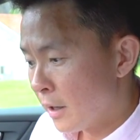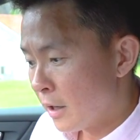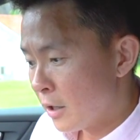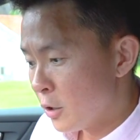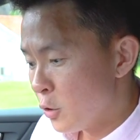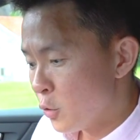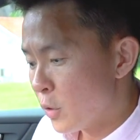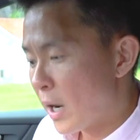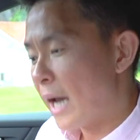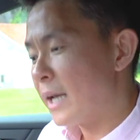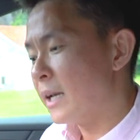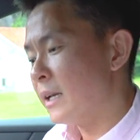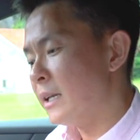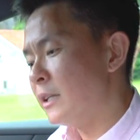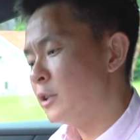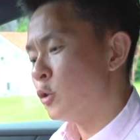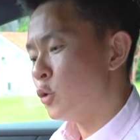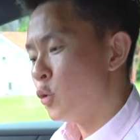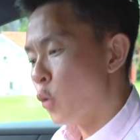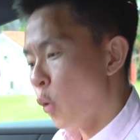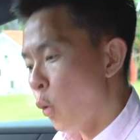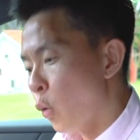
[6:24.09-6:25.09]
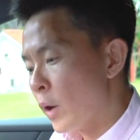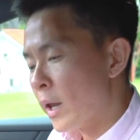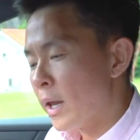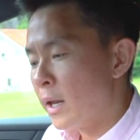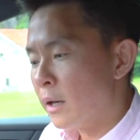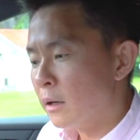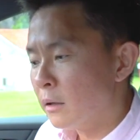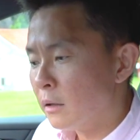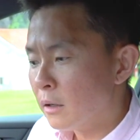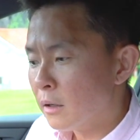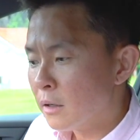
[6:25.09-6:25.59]
you kind of need to go
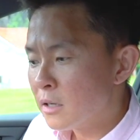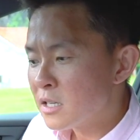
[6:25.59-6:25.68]
in